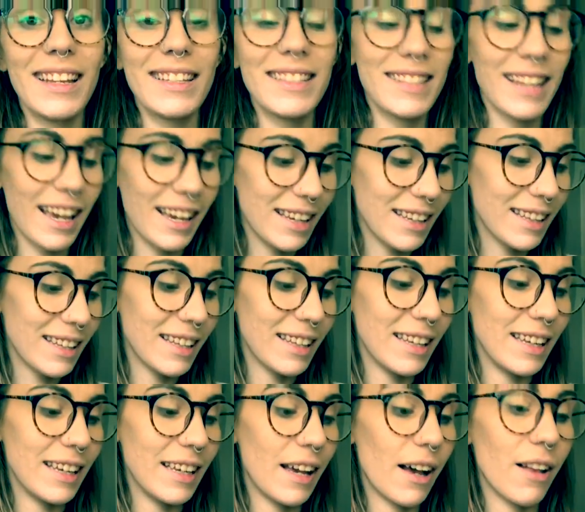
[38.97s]

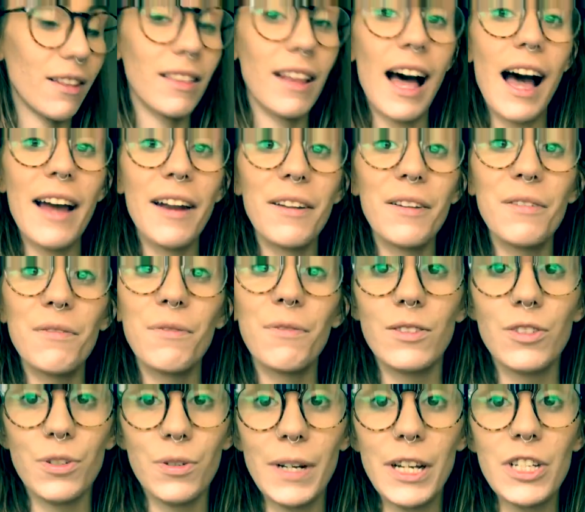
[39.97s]
Secondly, a lot of
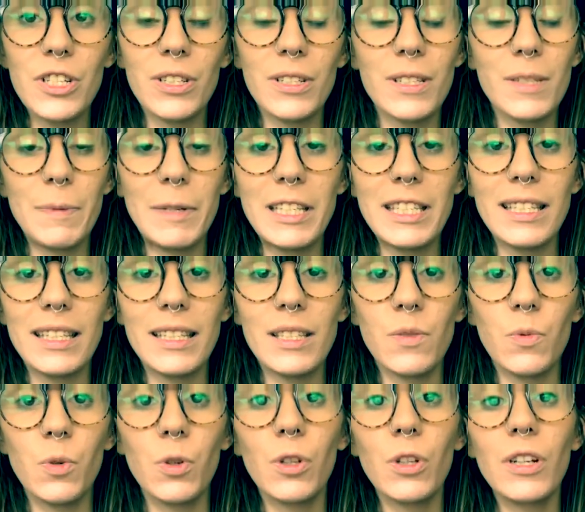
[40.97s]
tarantula
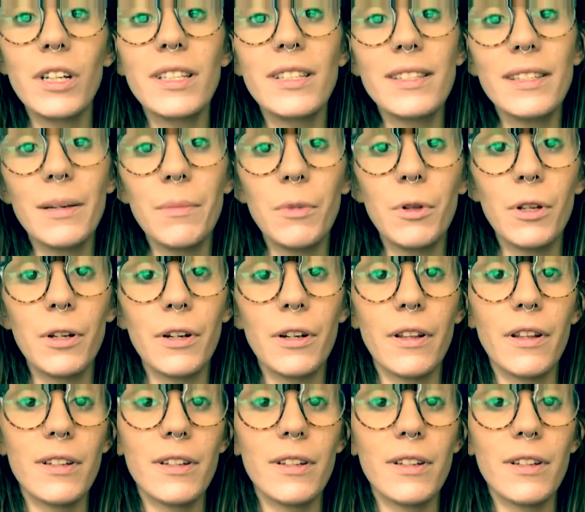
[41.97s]
species will look similar.